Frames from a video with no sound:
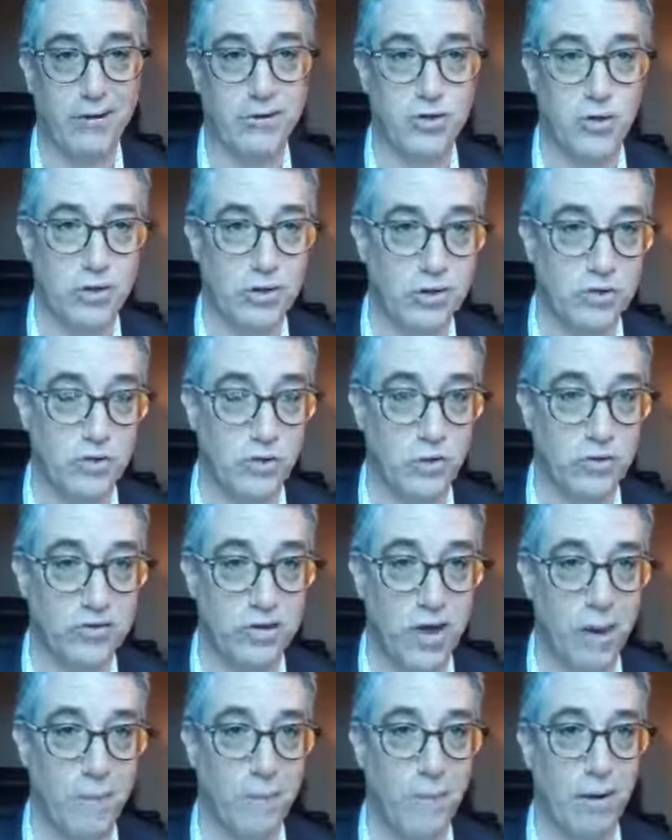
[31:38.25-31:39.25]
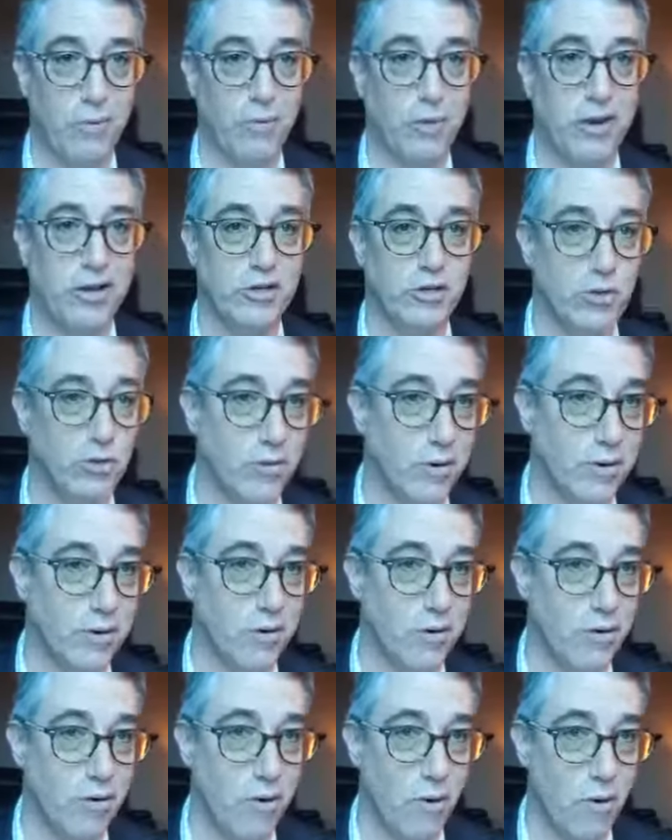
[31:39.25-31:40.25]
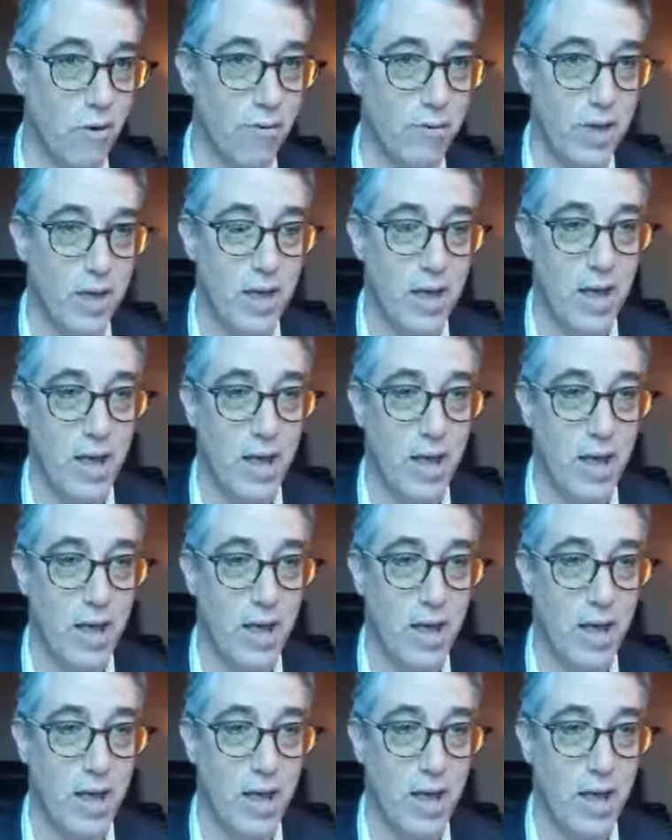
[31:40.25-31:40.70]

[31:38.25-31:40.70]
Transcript: because you could drill down by region or Google,